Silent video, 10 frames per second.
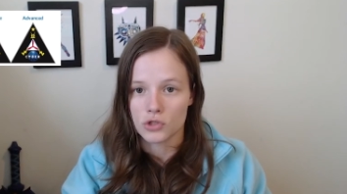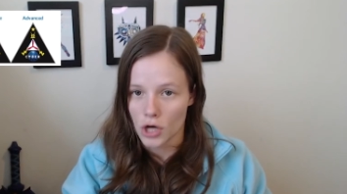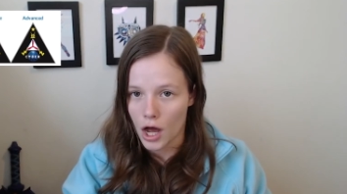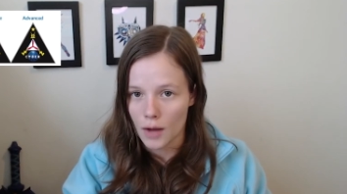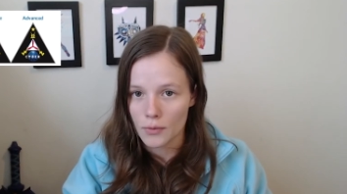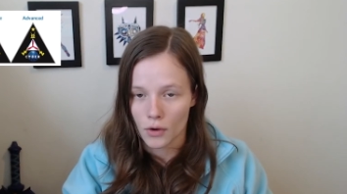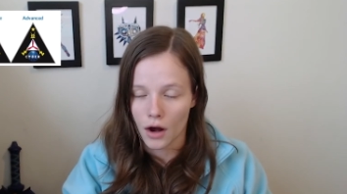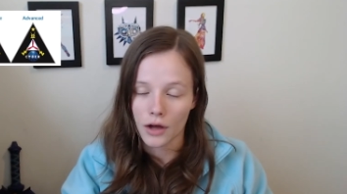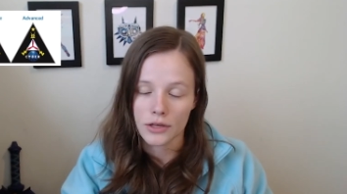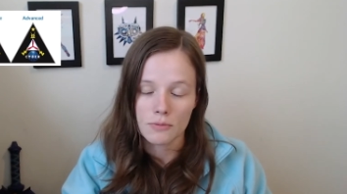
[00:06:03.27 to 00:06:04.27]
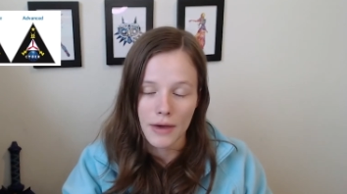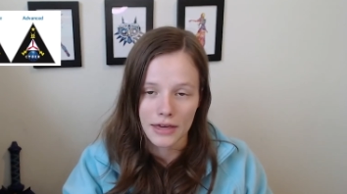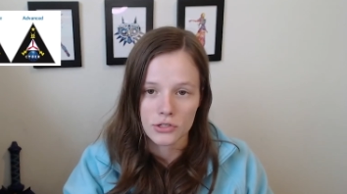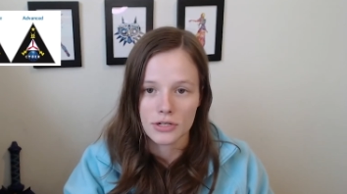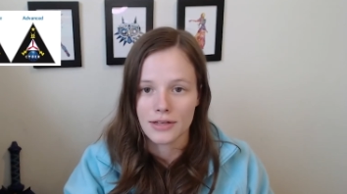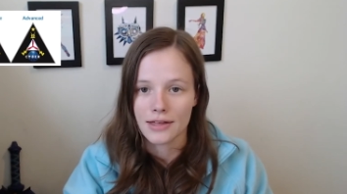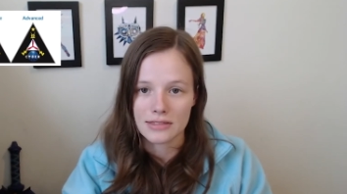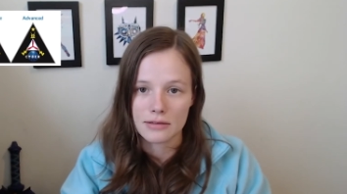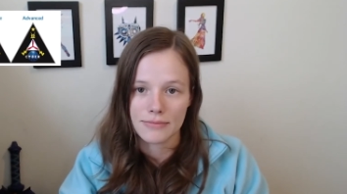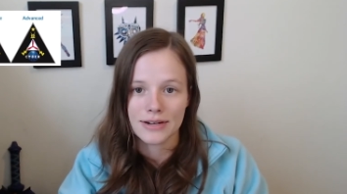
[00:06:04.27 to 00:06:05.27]
job or occupation and
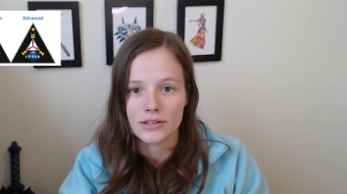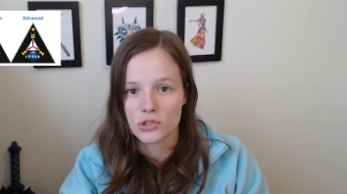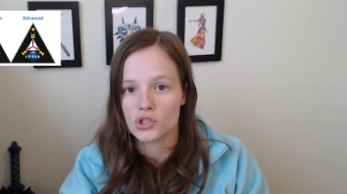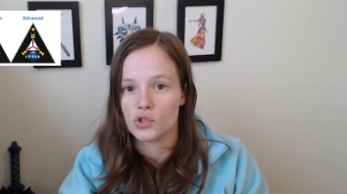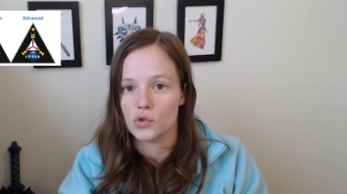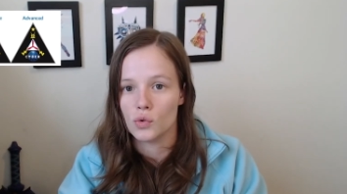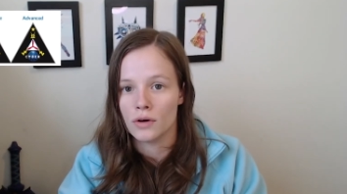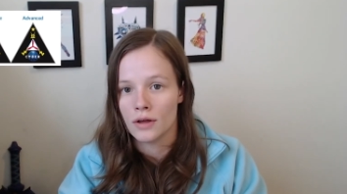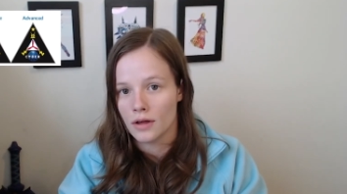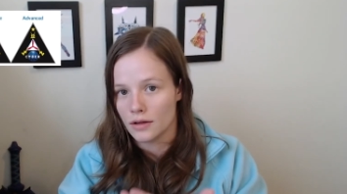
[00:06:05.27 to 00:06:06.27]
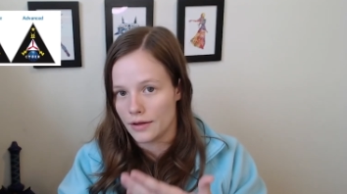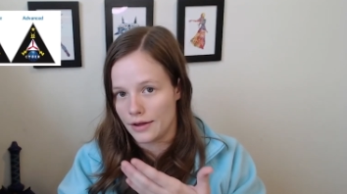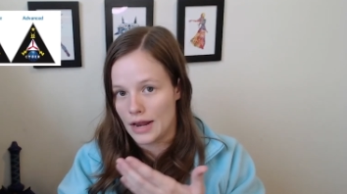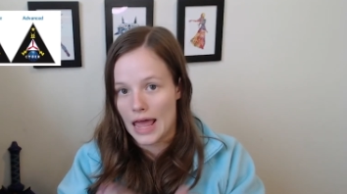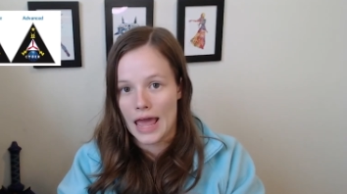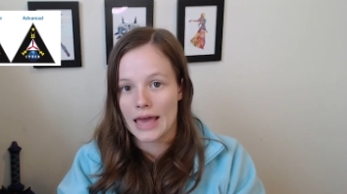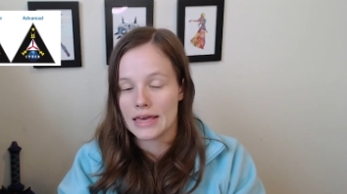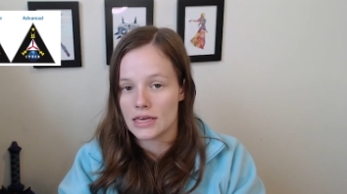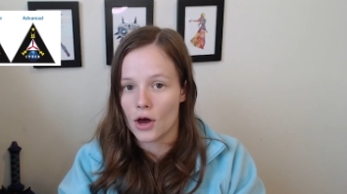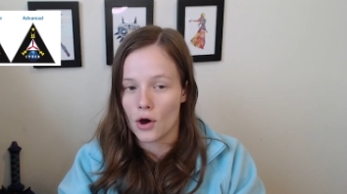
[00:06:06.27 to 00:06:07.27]
submit it to an A
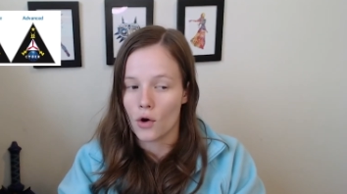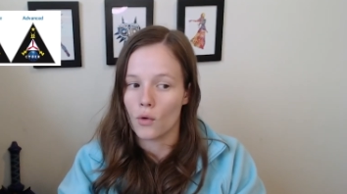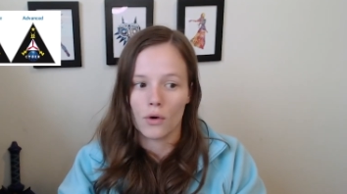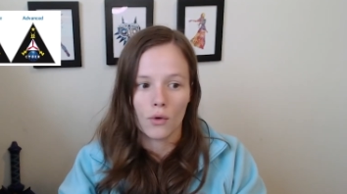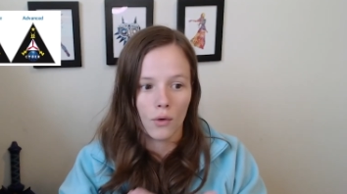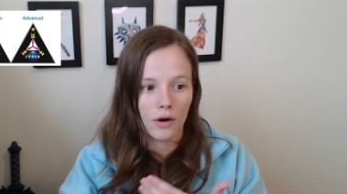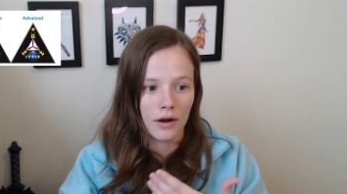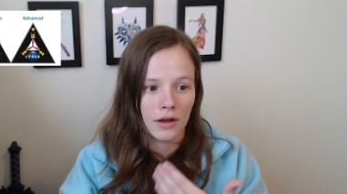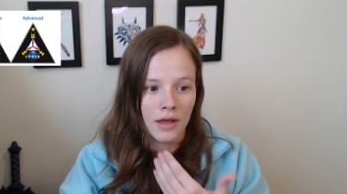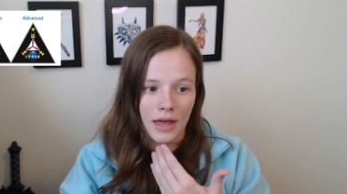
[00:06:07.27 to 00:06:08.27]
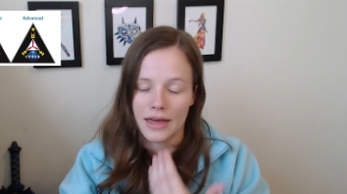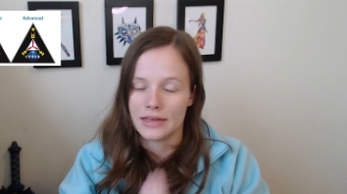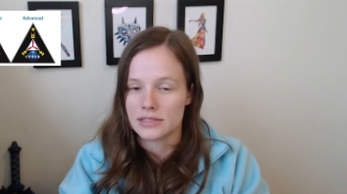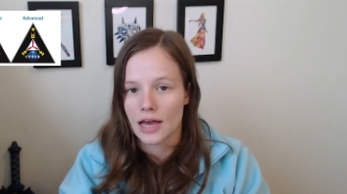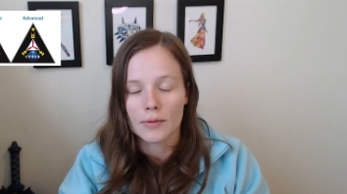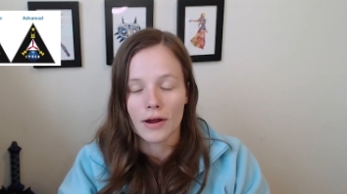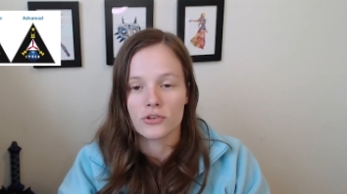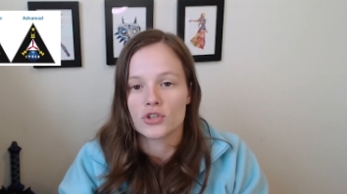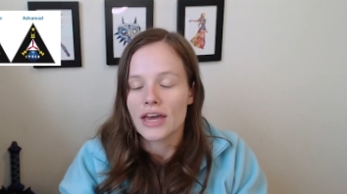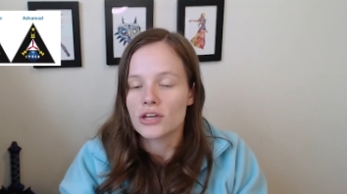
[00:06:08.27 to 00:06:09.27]
E O or a cyber
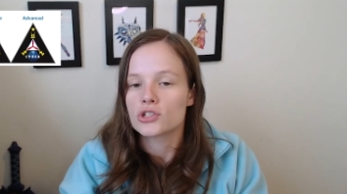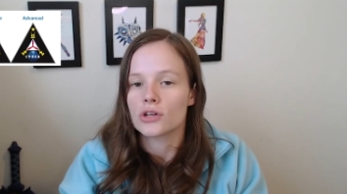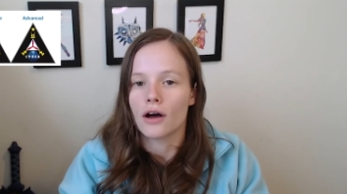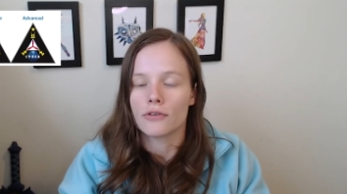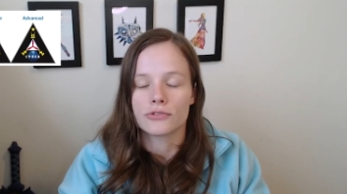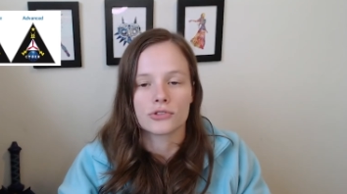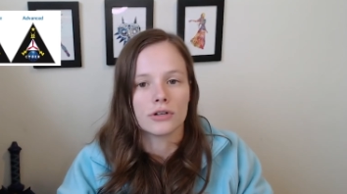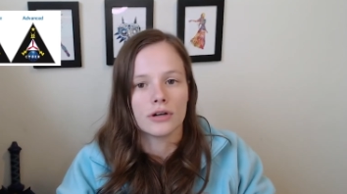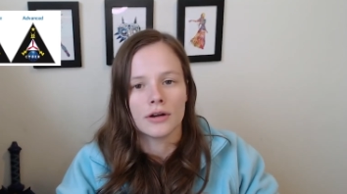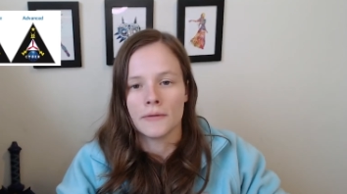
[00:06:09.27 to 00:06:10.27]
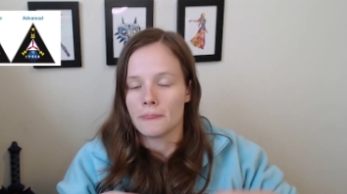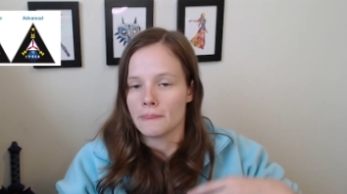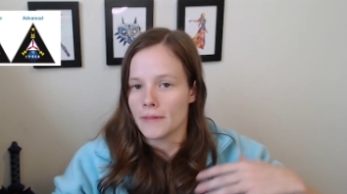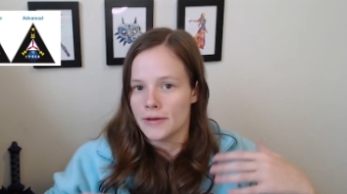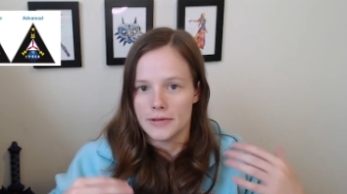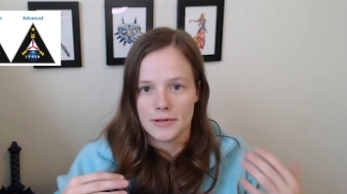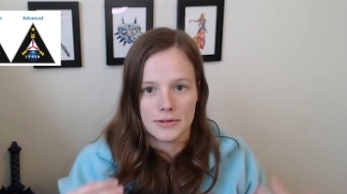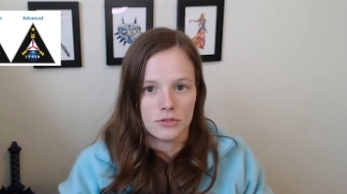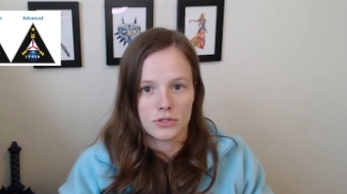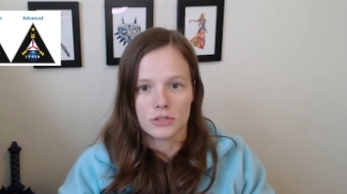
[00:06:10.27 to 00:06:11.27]
education officer
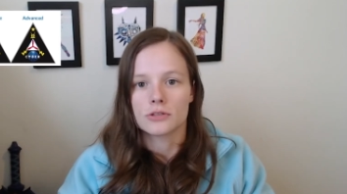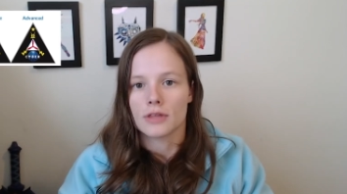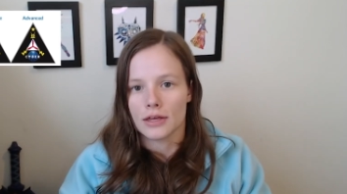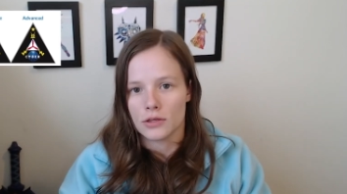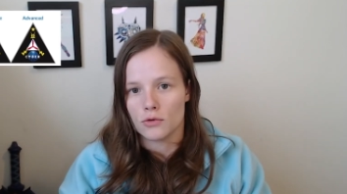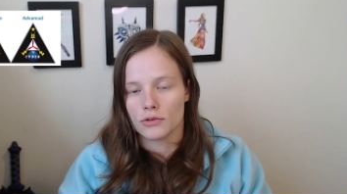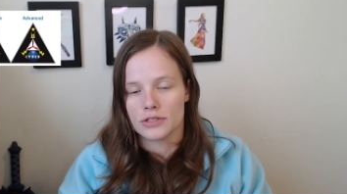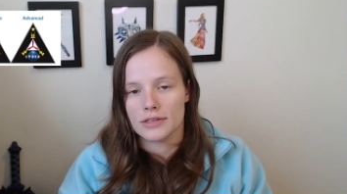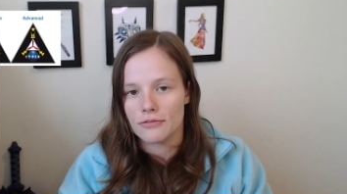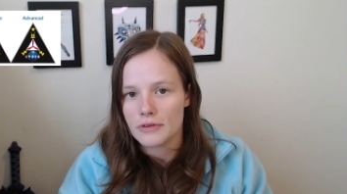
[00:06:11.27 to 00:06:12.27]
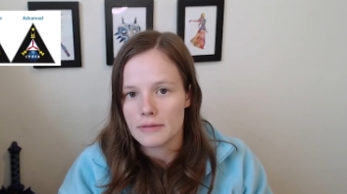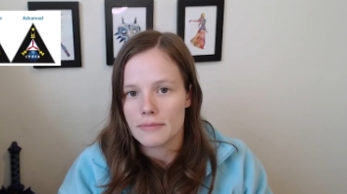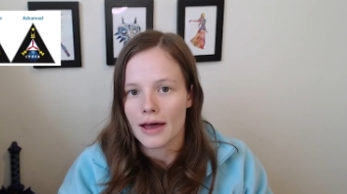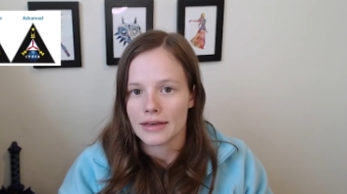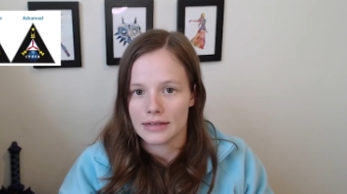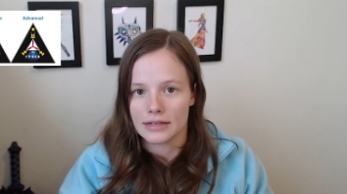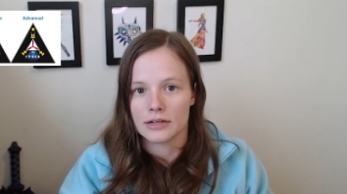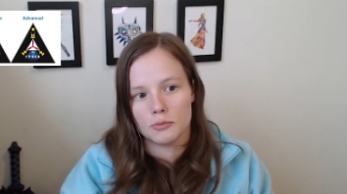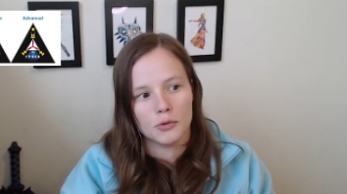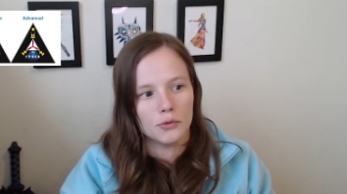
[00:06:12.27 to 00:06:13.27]
just so that you receive feedback and get
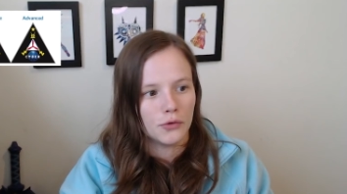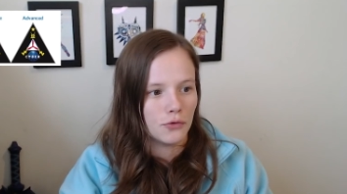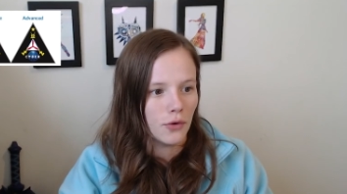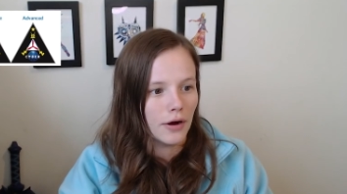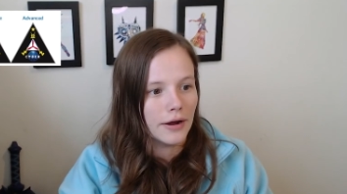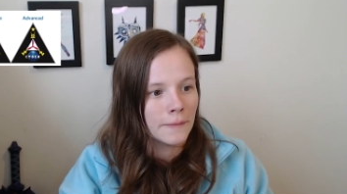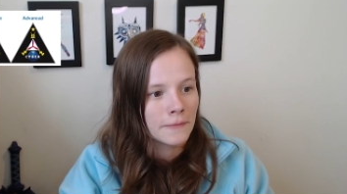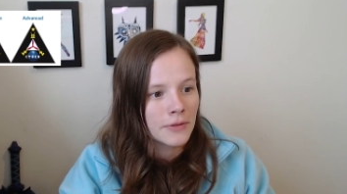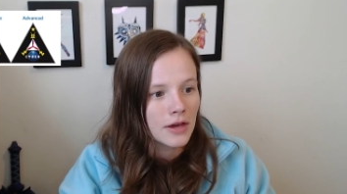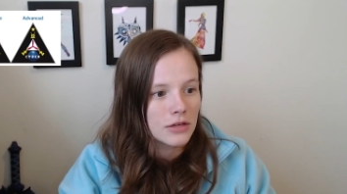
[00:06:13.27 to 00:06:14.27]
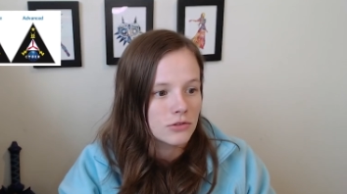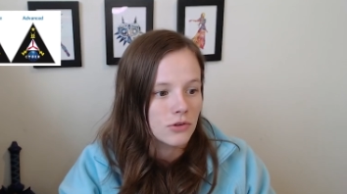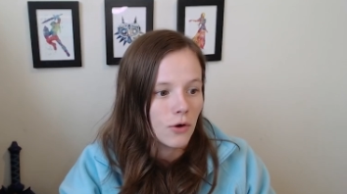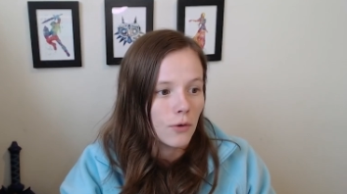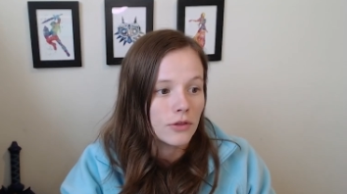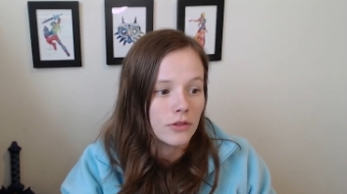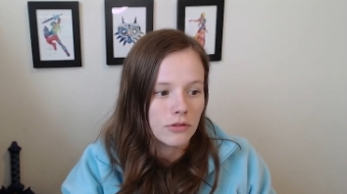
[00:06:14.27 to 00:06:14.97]
approval for it. So